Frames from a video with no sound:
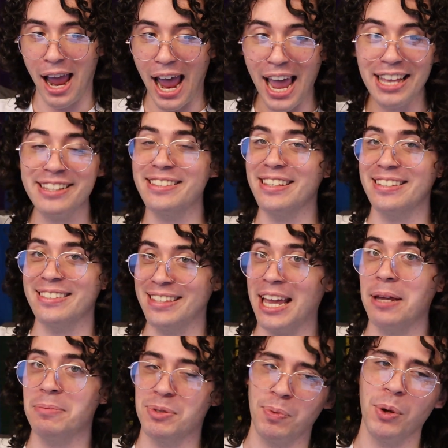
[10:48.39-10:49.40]
It's the
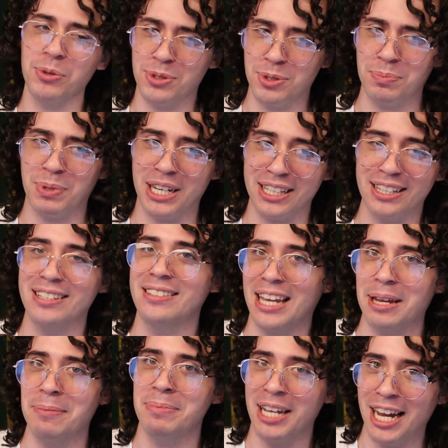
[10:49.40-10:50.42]
same, supposed to be the
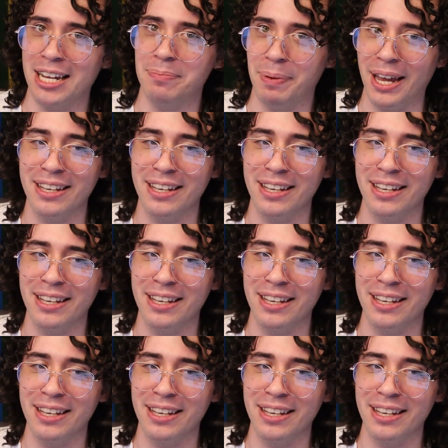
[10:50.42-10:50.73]
same type